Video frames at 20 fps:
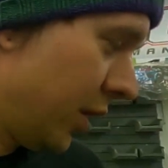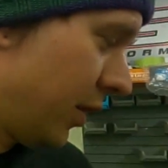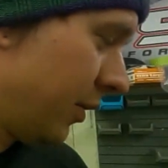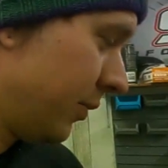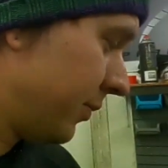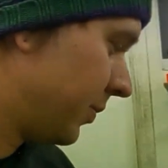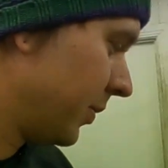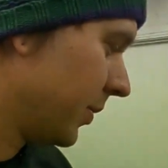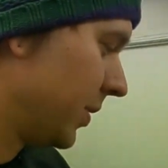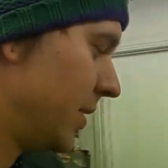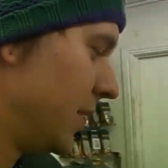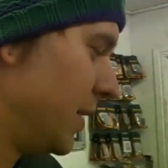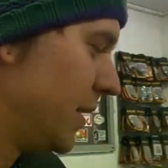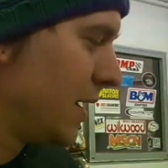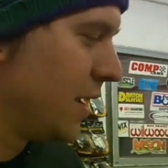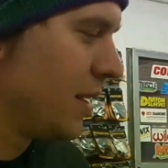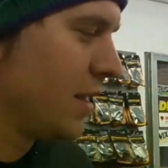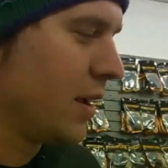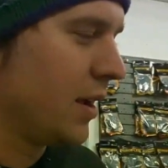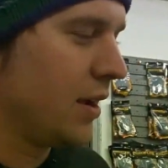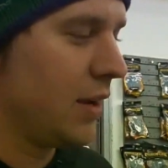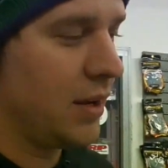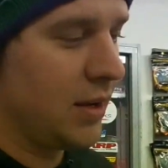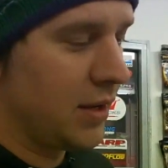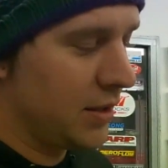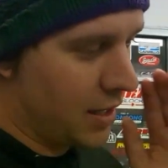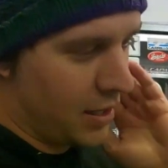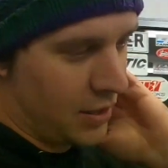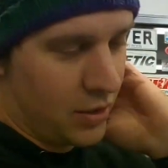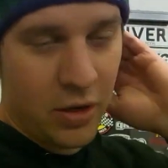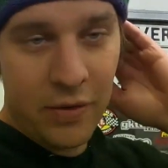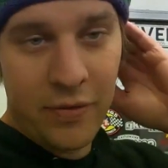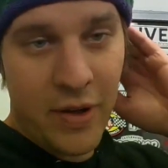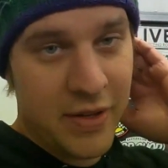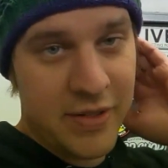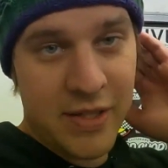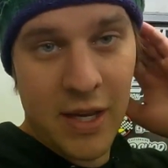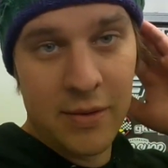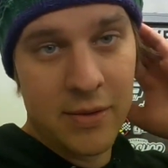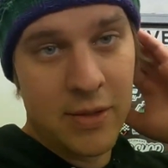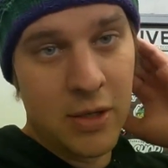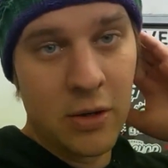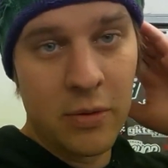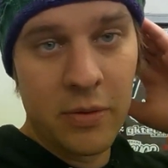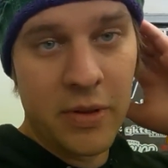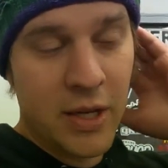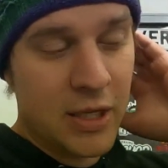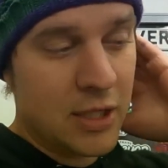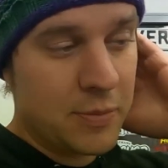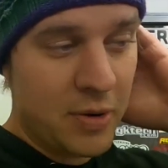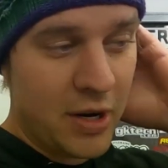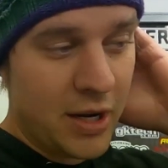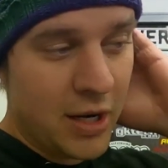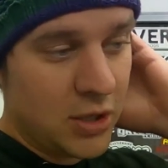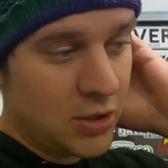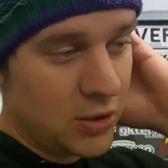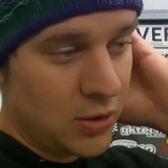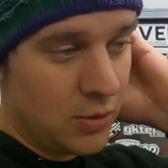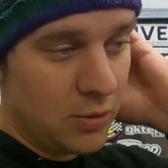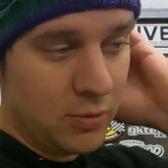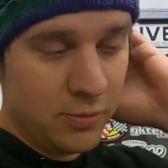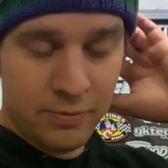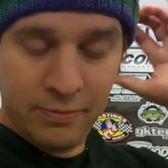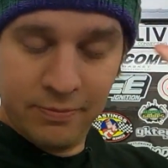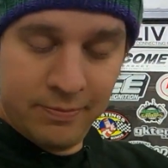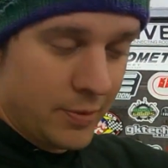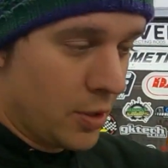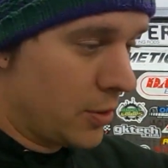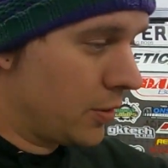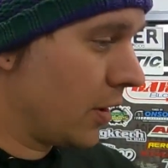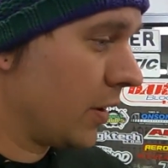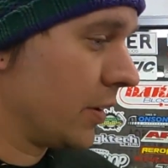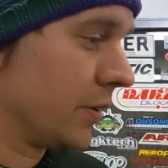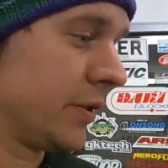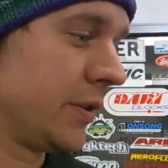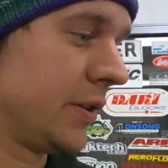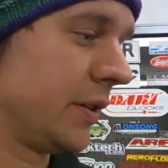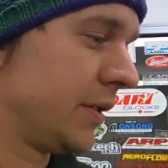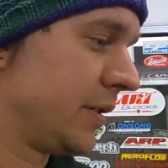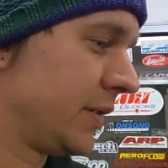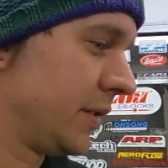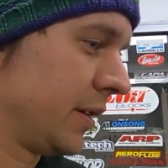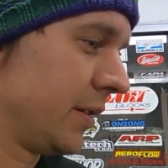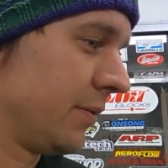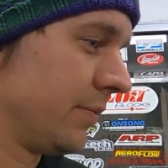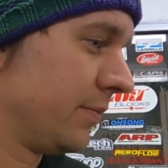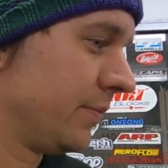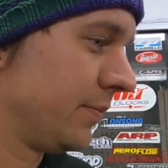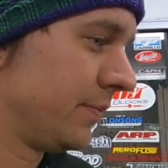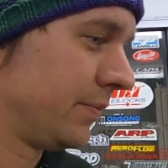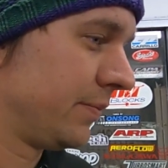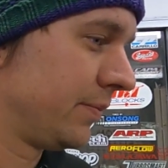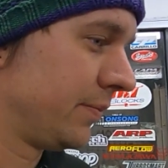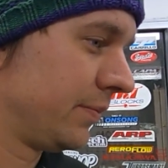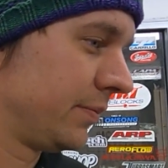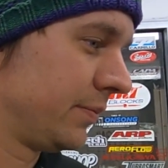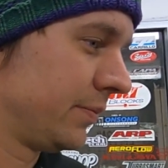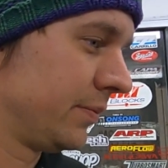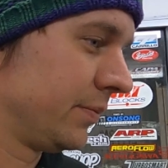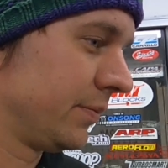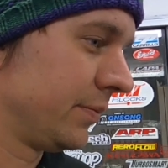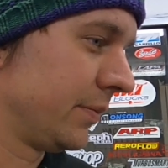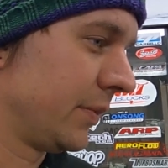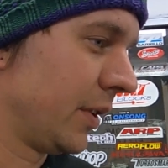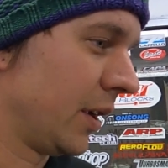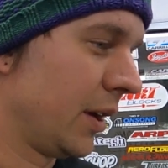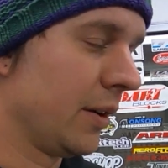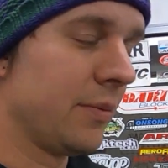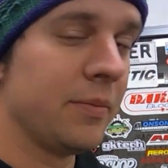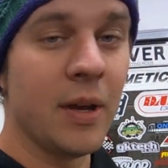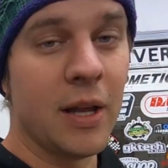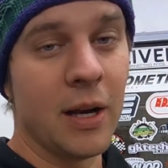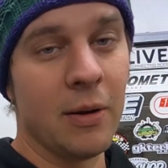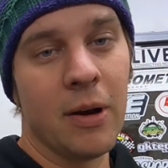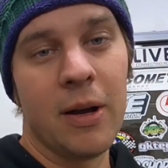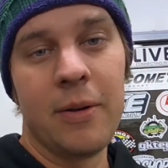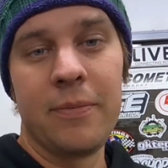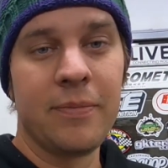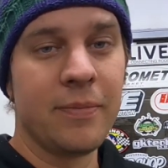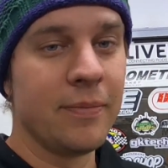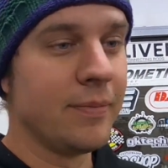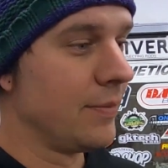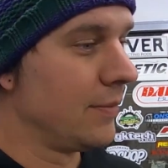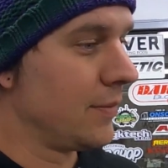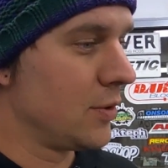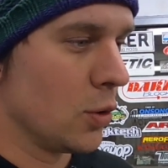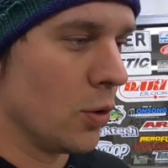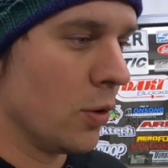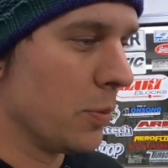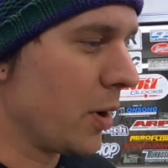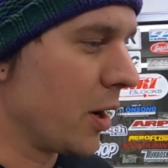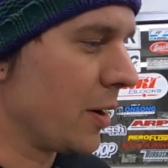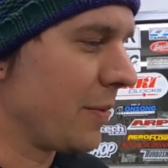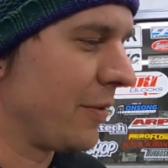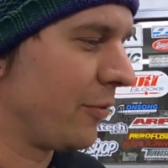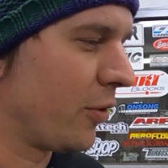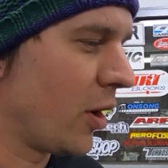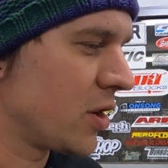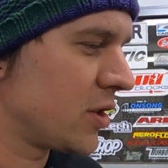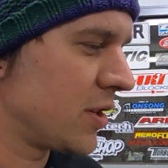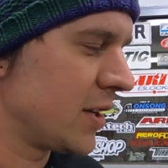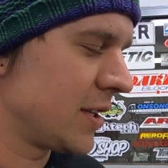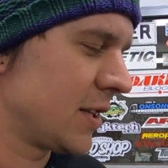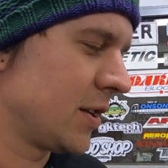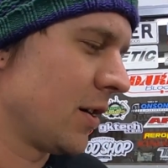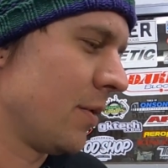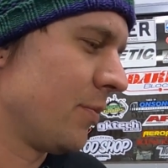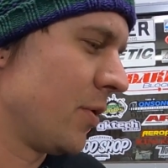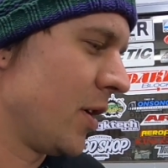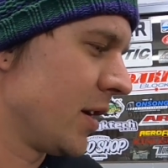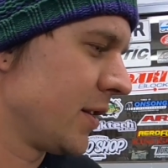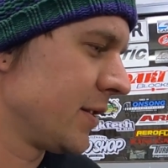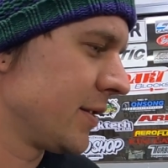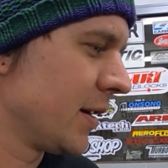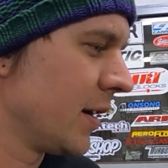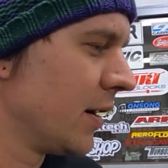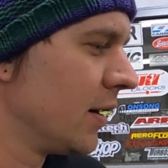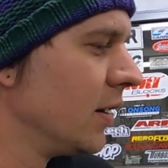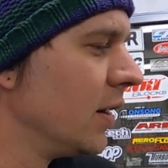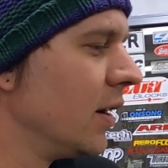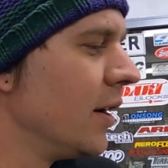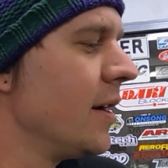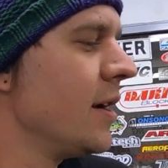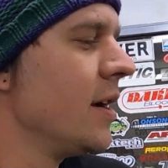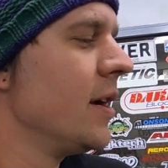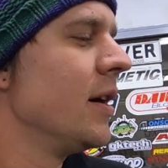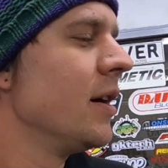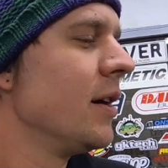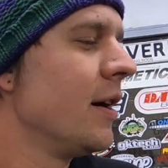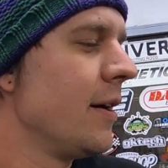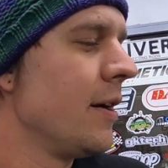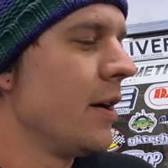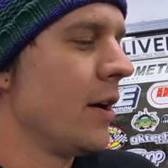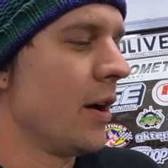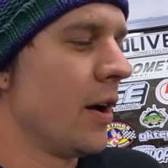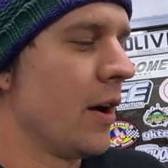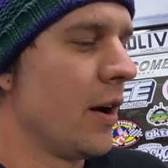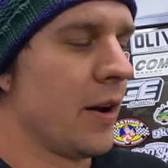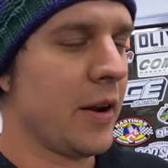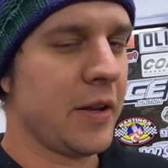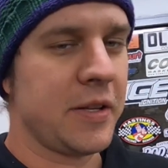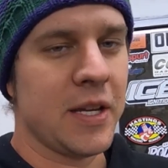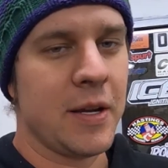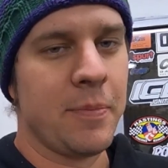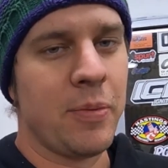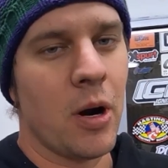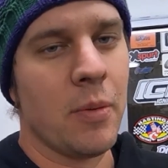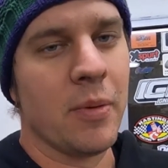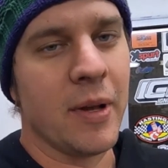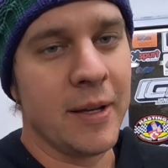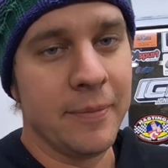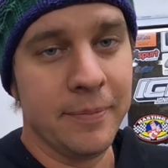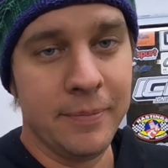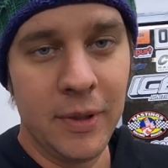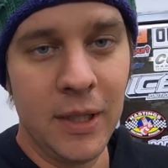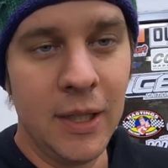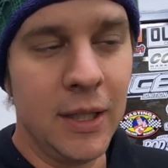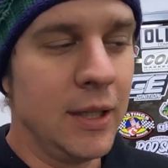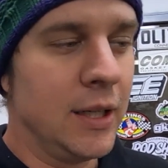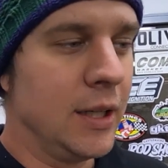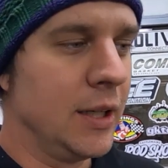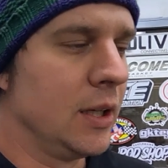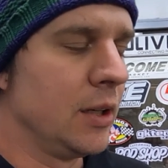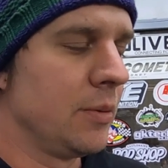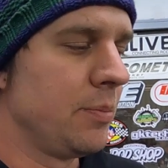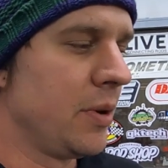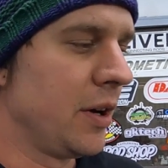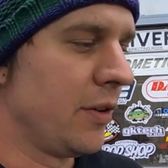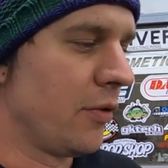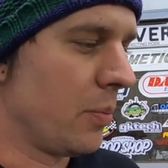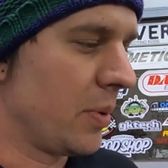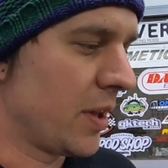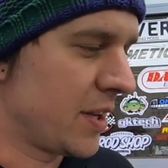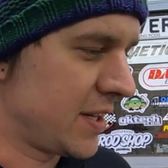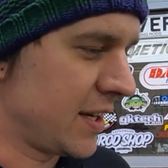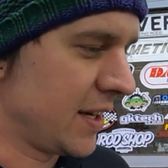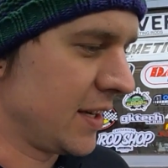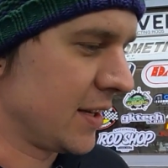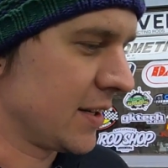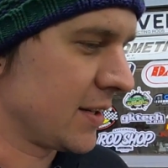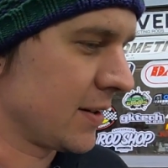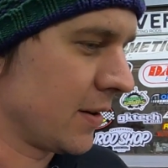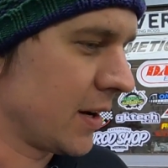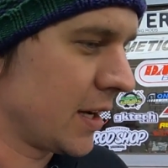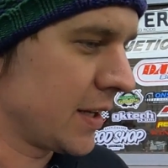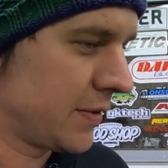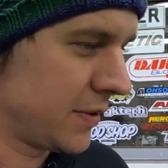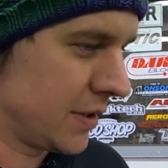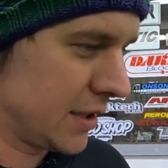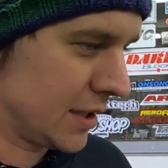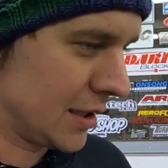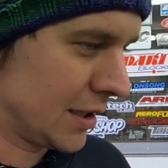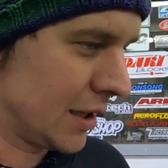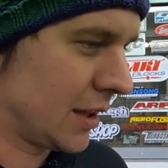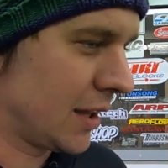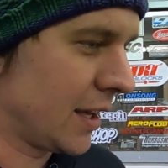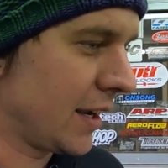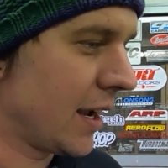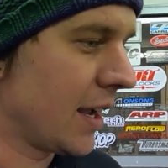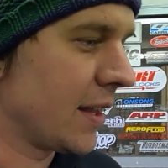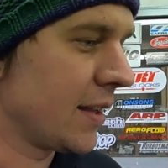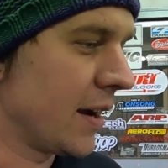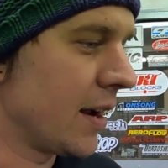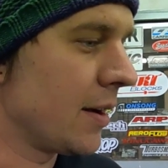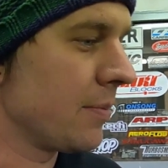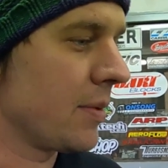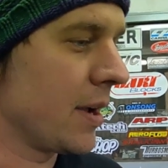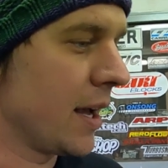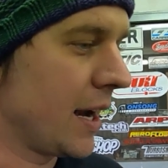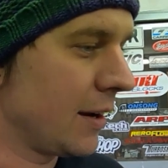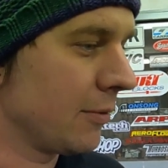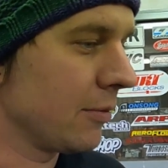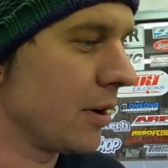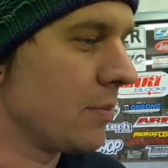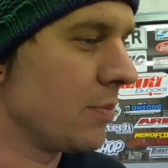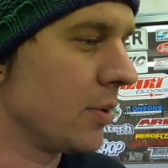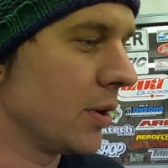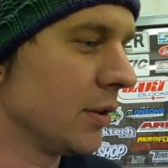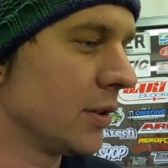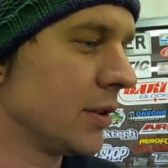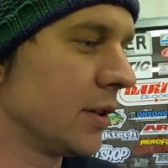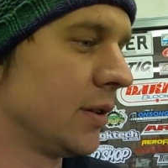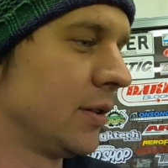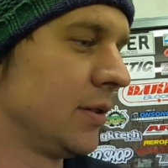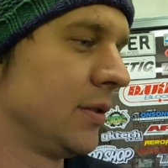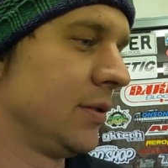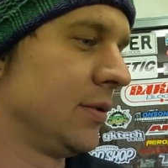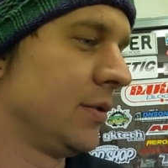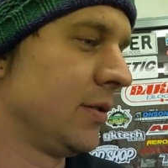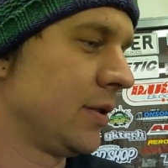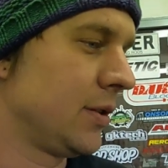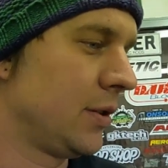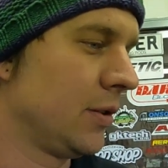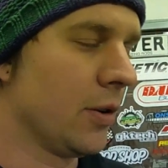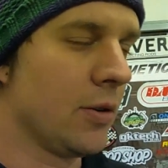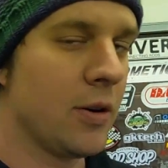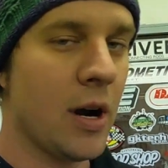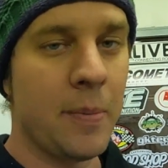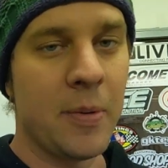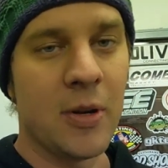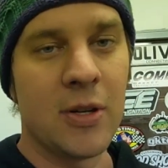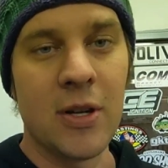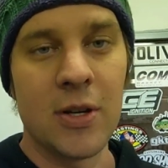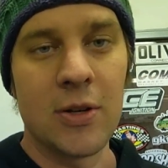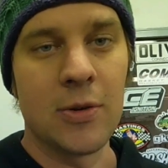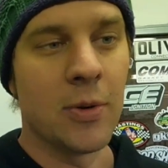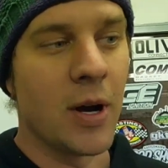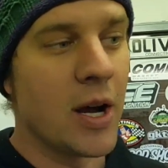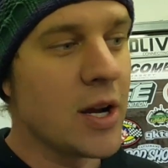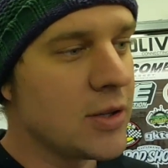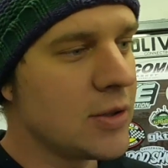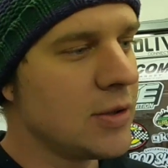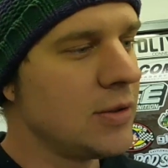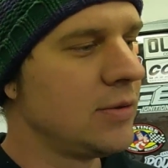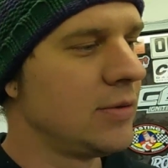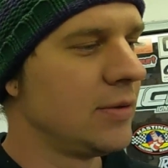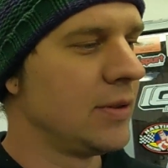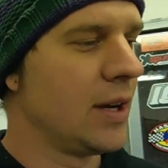yeah, that could have had something to do with our spring issue, who knows. It's yeah, anyway, it's all going to be fresh this time around, so honestly, probably a bit of a blessing in disguise for this little thing. Ended up getting rebuilt. Still a crappy situation,